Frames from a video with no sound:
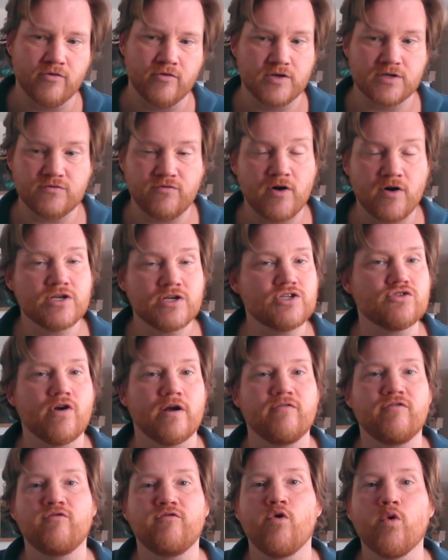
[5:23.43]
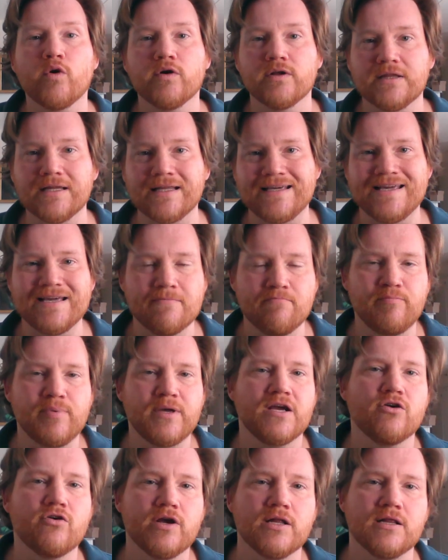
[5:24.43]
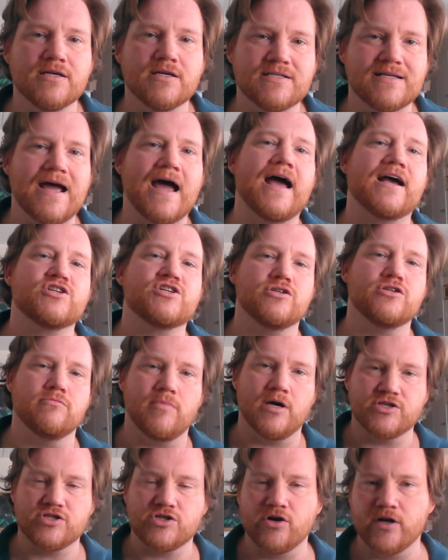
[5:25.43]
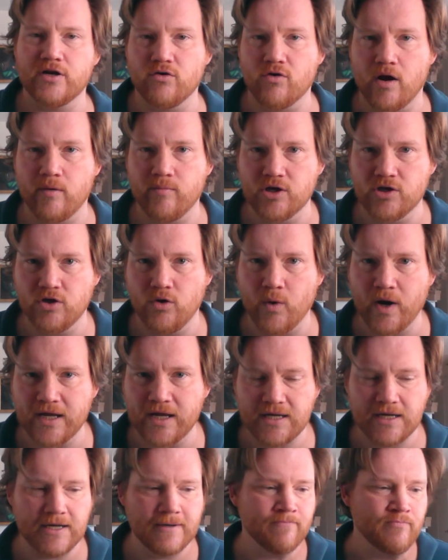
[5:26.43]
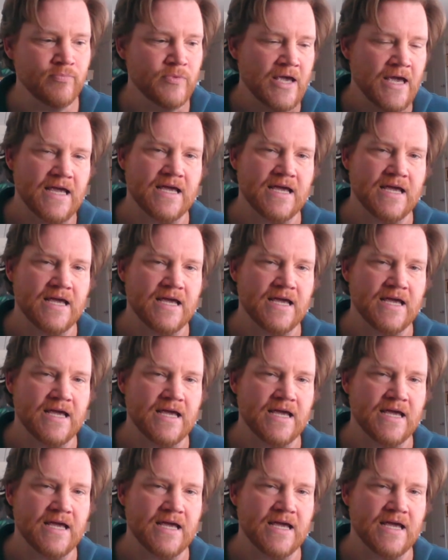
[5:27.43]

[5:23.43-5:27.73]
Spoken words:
for this very straightforwardly imperialist action by Saudi Arabia and UAE